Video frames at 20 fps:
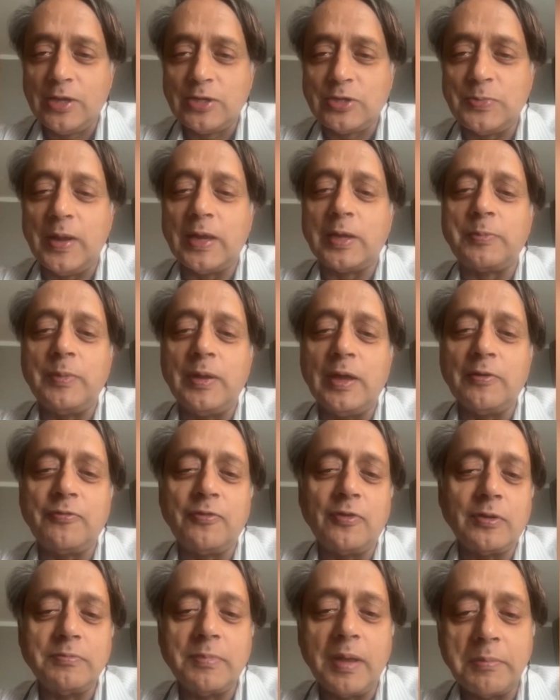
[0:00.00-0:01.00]
to make me a
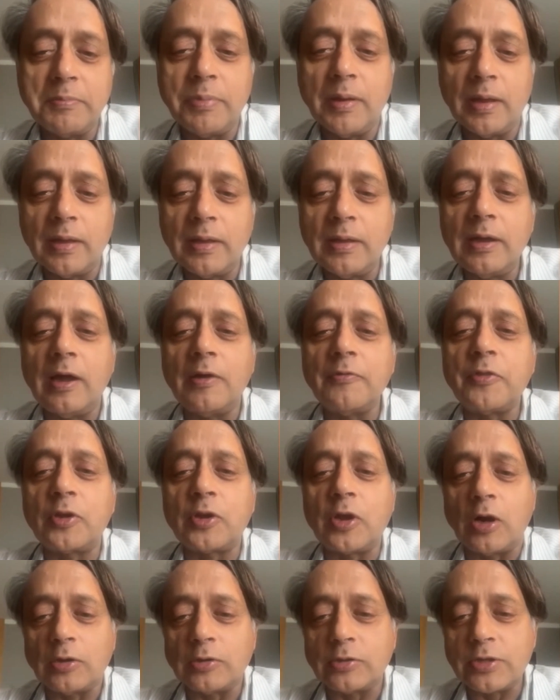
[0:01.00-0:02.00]
full member of
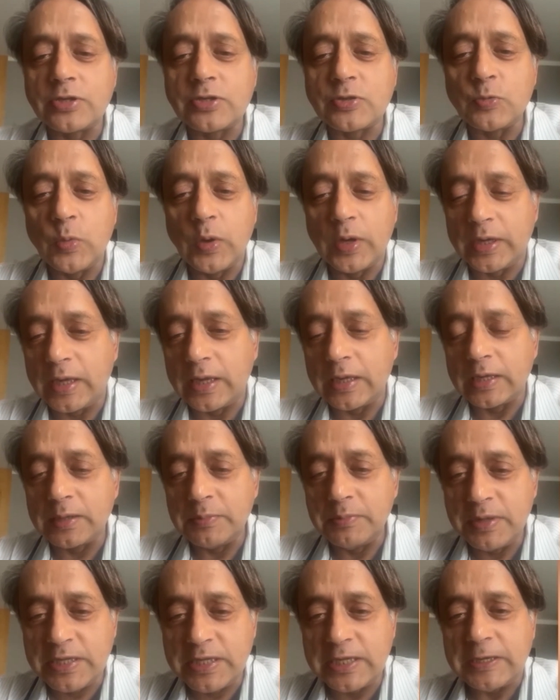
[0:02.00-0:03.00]
the Congress Working
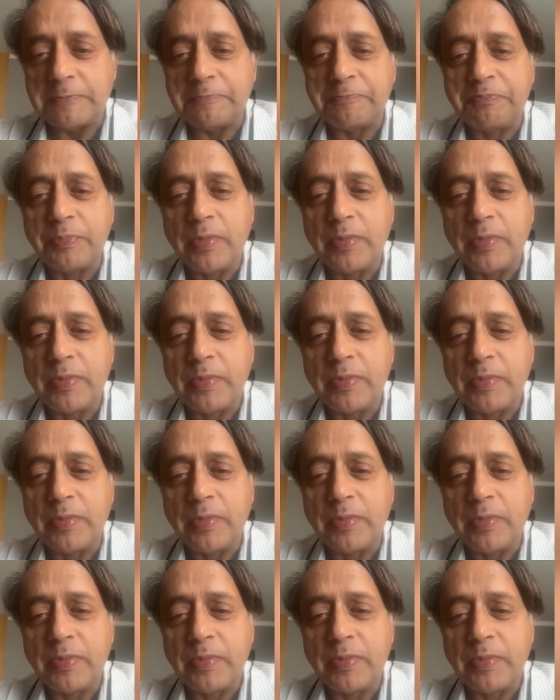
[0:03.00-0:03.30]
Committee.